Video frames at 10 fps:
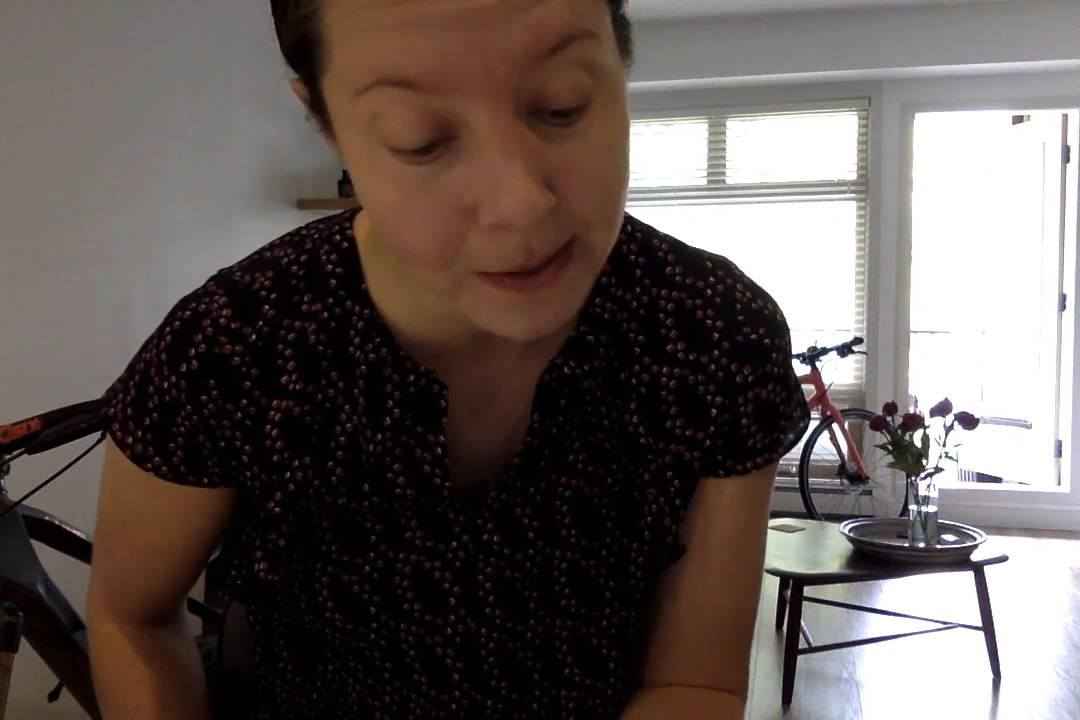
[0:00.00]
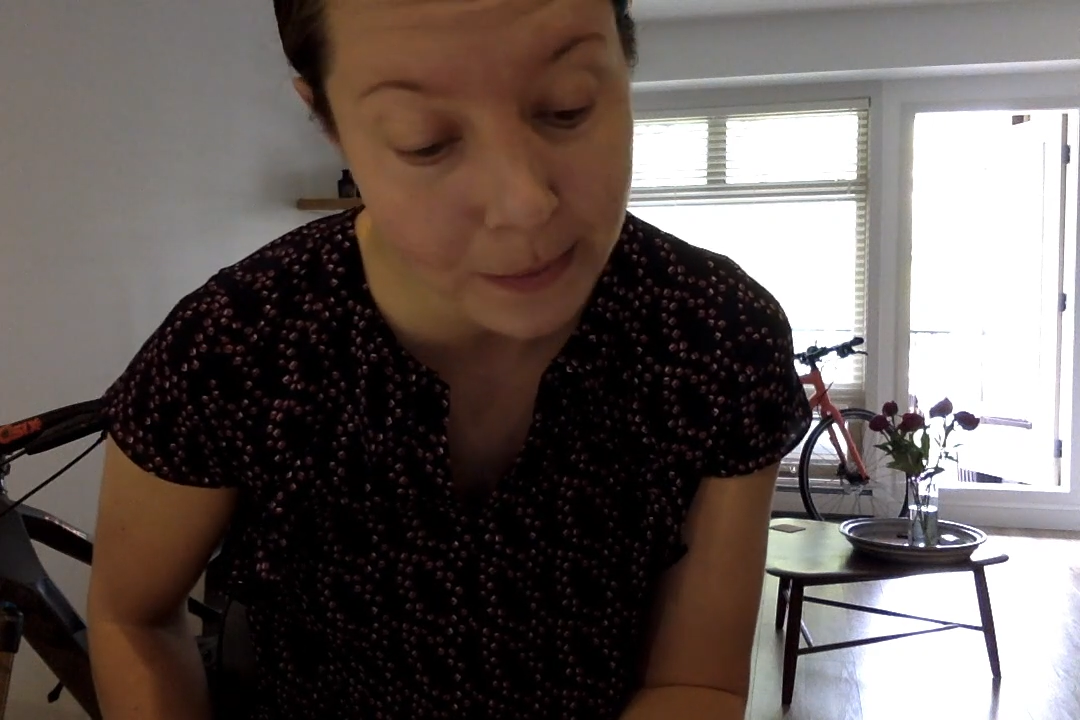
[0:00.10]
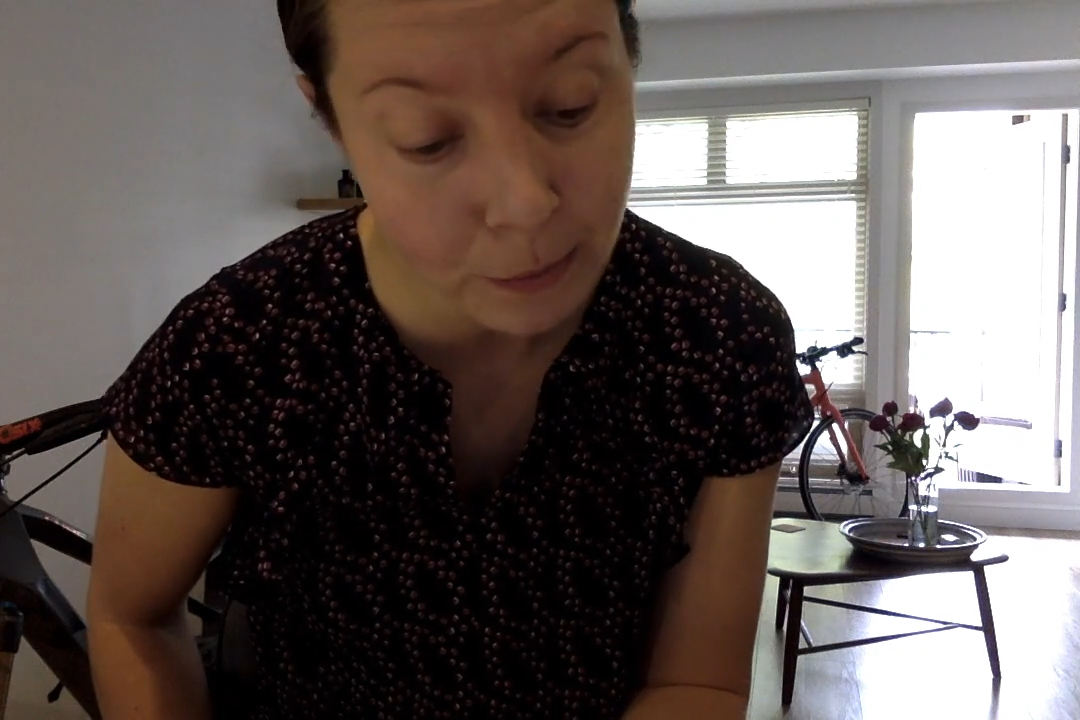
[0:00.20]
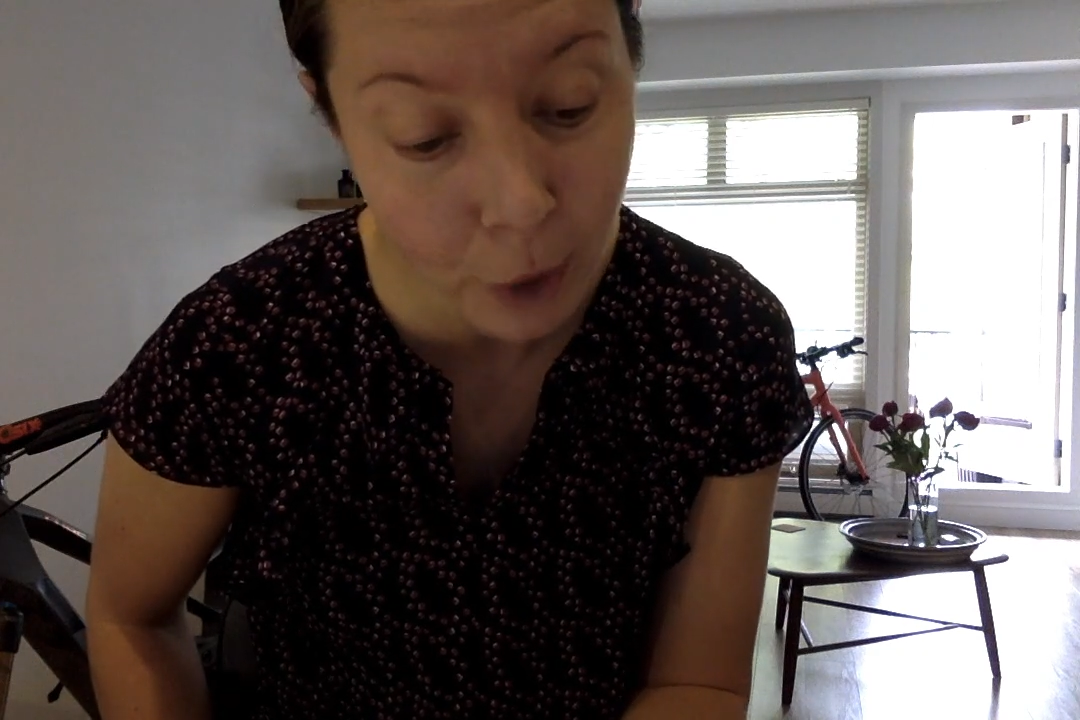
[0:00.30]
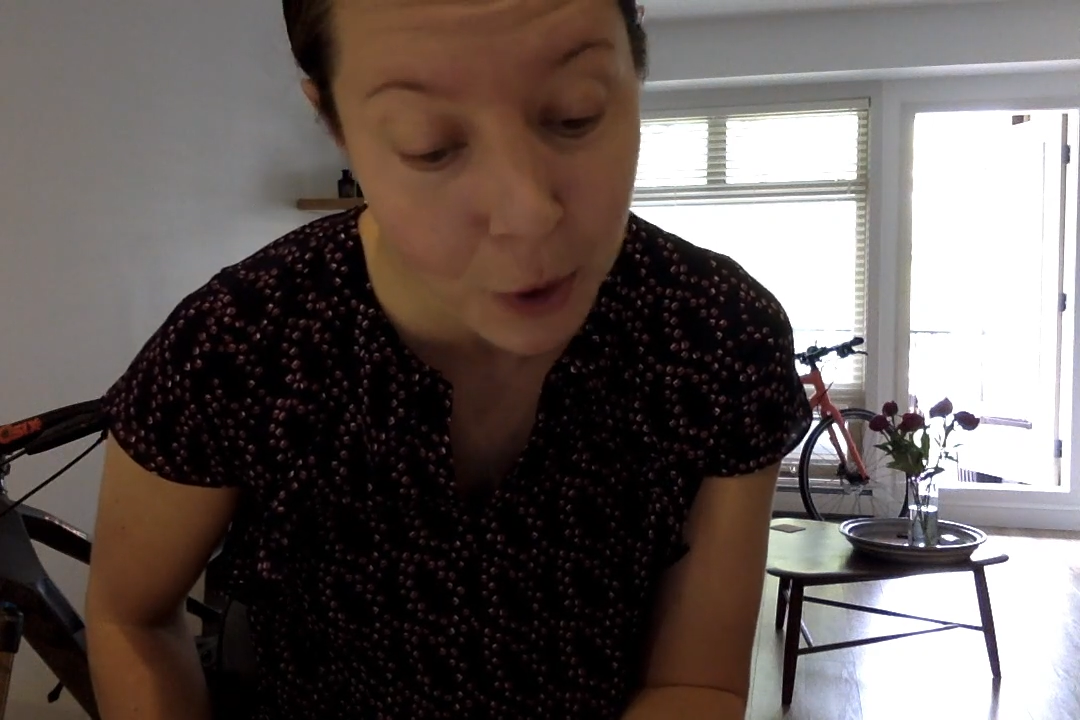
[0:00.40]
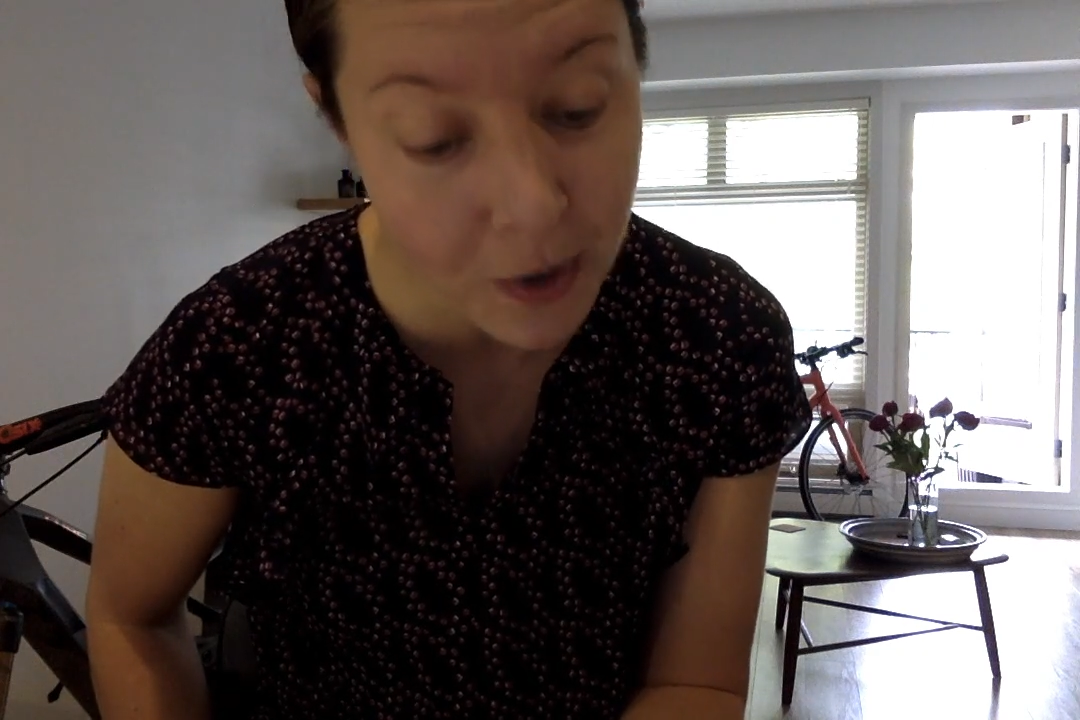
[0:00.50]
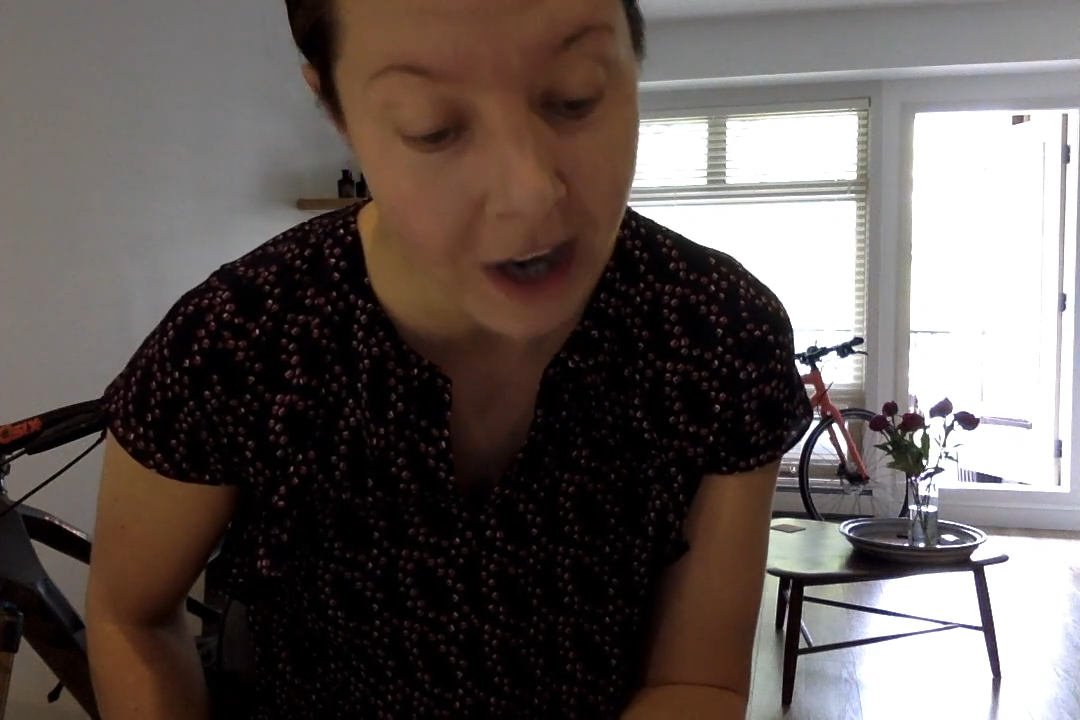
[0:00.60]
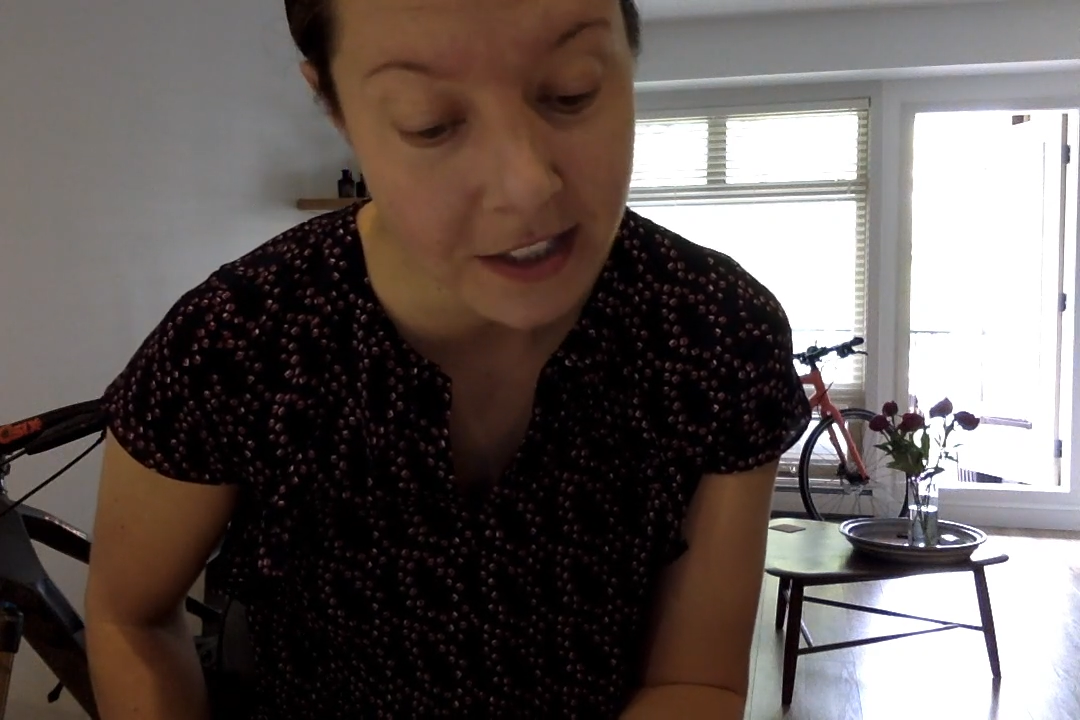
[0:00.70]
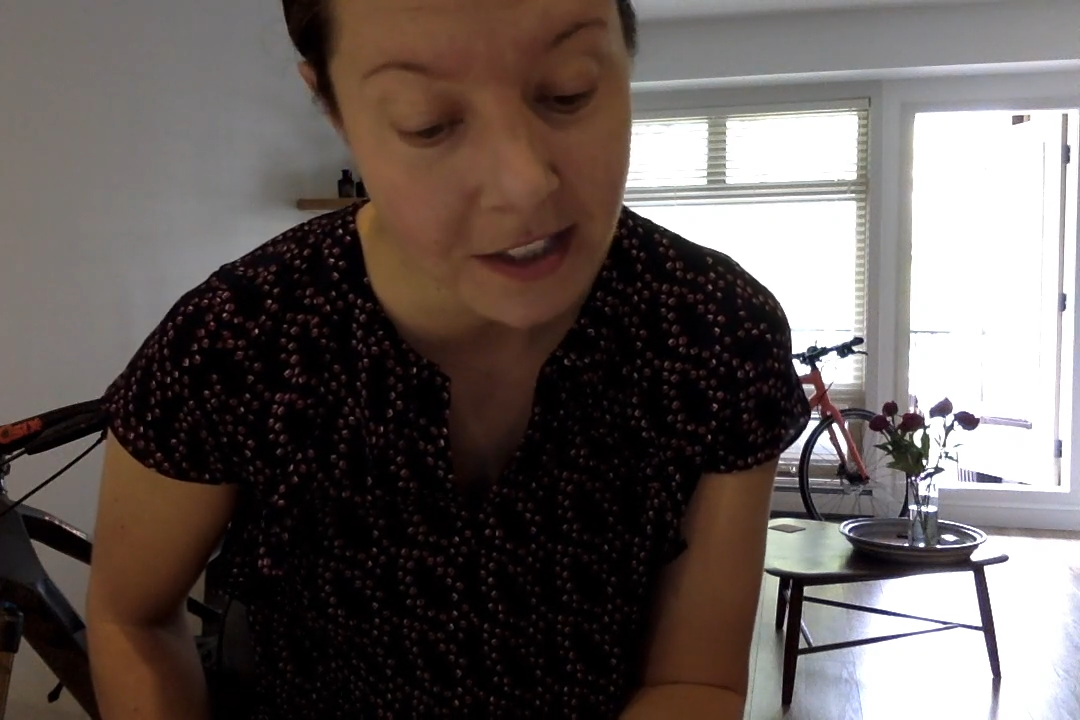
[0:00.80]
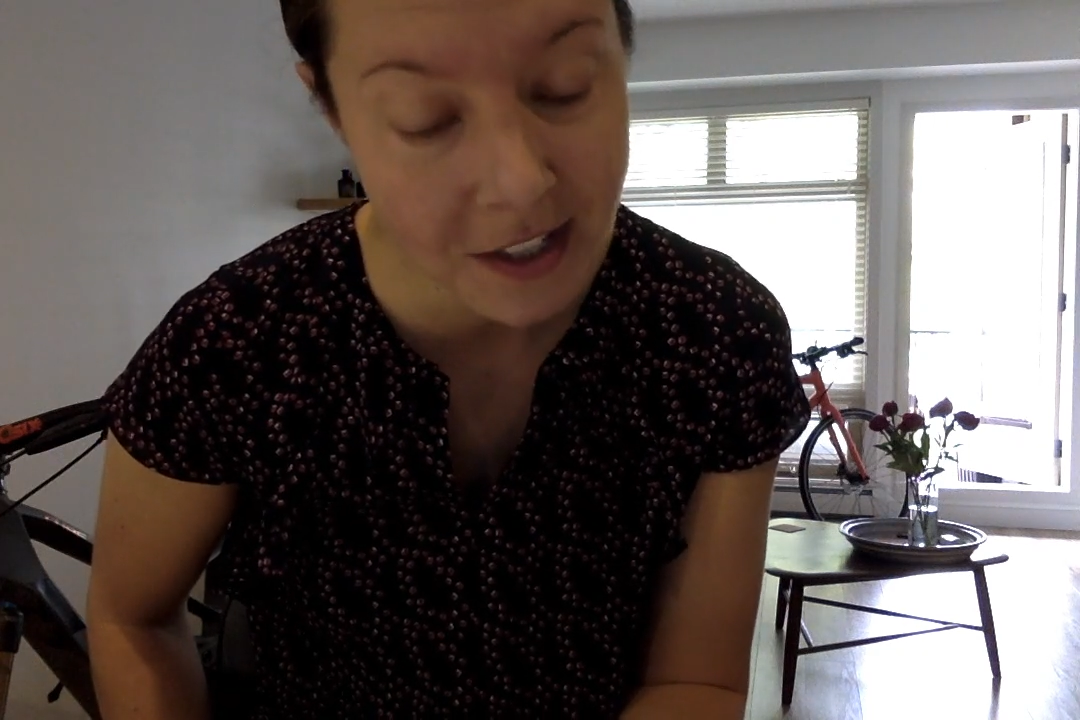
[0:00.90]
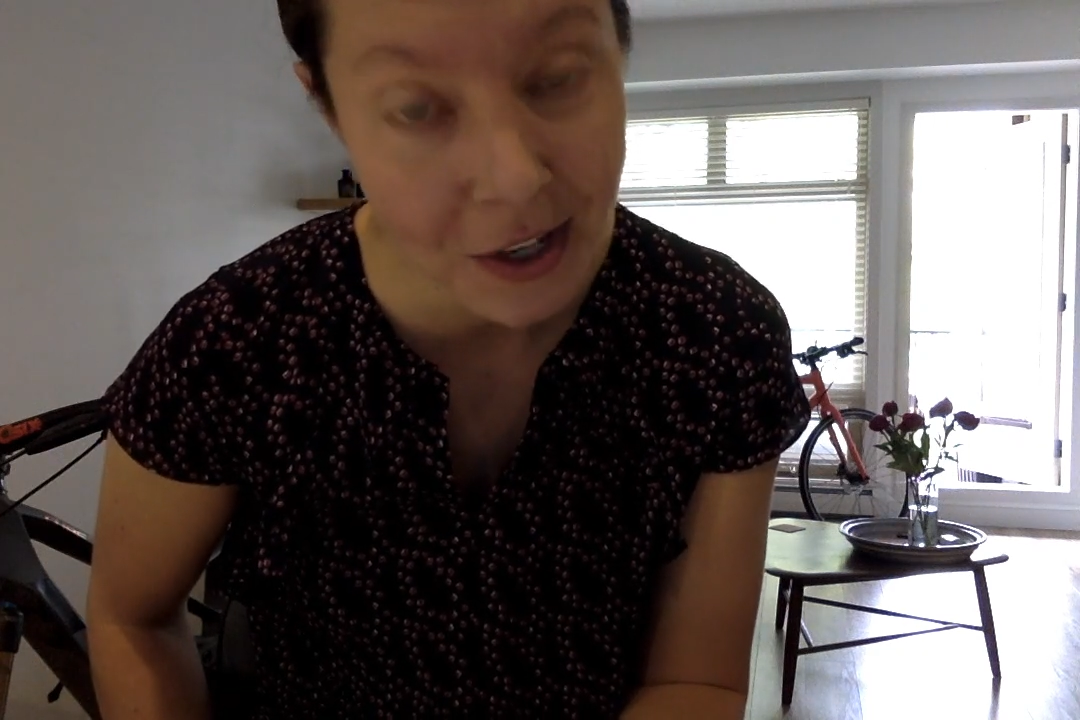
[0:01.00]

robot,